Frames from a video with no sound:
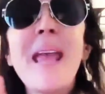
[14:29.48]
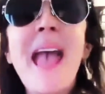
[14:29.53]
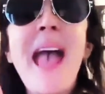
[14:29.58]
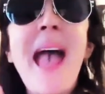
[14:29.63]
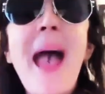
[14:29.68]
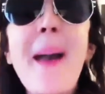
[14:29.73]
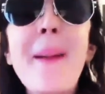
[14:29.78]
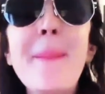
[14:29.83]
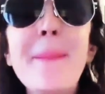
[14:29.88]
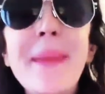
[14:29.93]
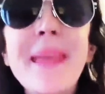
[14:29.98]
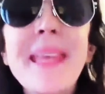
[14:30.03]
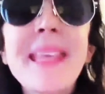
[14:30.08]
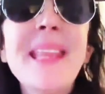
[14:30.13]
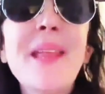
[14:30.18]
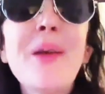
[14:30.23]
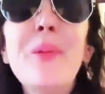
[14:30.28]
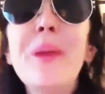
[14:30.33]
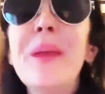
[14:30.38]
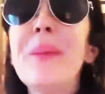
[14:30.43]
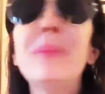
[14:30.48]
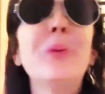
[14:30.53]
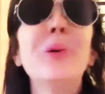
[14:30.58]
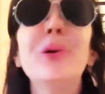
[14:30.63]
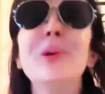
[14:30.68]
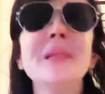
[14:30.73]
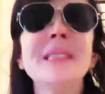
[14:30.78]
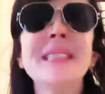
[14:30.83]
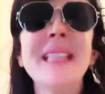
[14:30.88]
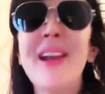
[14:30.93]
happy that we
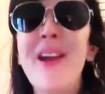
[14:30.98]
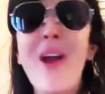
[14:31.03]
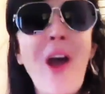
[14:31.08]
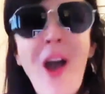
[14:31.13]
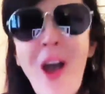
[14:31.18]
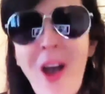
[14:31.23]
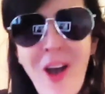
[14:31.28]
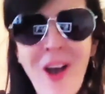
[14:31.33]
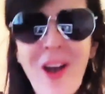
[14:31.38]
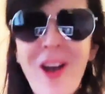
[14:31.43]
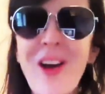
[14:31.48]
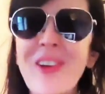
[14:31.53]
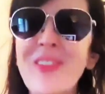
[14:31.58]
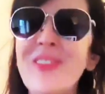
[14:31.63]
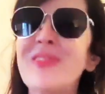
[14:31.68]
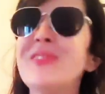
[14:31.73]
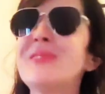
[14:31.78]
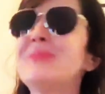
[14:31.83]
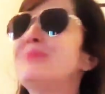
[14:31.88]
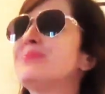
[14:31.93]
pulled it off.